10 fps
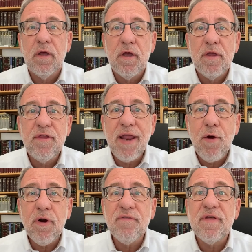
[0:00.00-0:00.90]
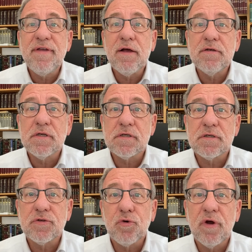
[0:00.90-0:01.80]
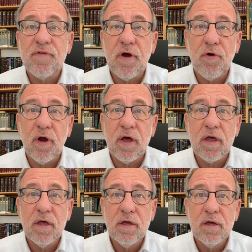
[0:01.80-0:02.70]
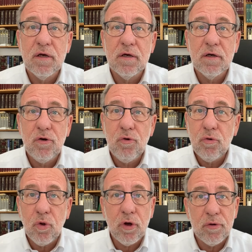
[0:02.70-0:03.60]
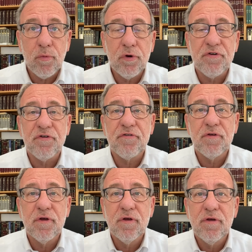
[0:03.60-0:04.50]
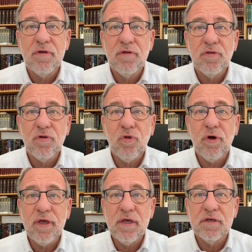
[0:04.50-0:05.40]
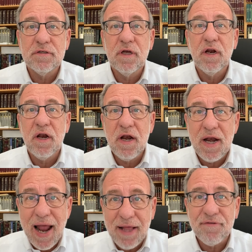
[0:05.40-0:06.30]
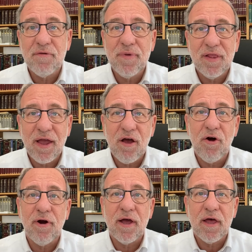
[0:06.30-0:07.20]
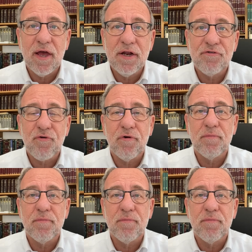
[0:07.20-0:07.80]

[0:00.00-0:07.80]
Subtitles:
In the narrative that tells us the story of Korach, a new law emerges. The law is not to be like Korach and his group.